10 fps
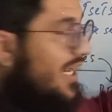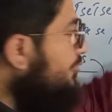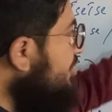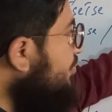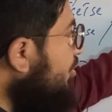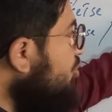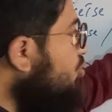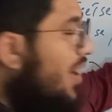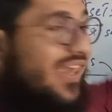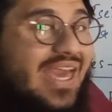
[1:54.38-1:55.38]
Now, this
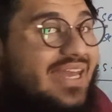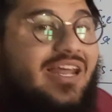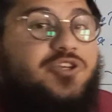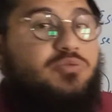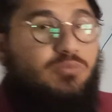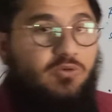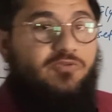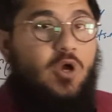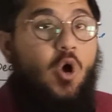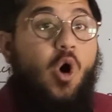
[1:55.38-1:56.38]
protozoa cannot
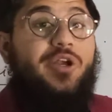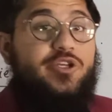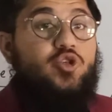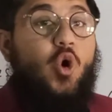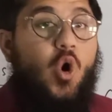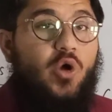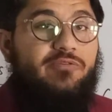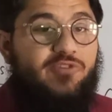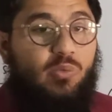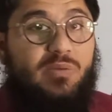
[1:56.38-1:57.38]
move on its
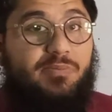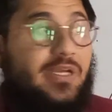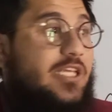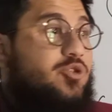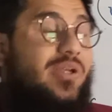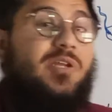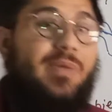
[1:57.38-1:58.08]
own from one place to another